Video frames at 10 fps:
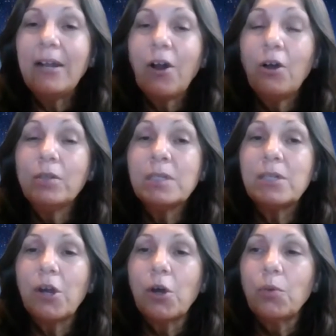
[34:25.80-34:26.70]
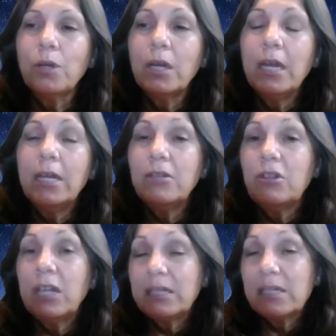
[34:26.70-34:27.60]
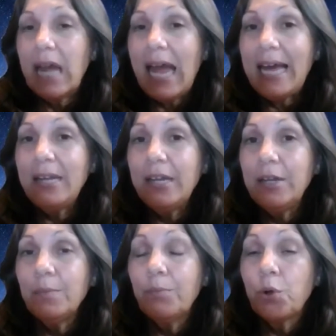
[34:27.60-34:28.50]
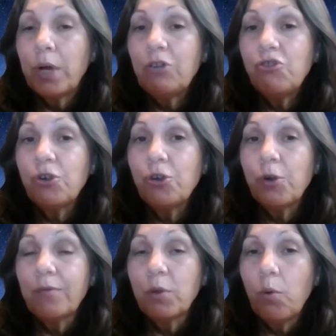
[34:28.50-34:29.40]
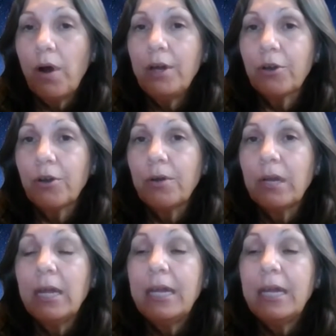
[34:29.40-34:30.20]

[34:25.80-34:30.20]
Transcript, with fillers: And also this added pressure of the water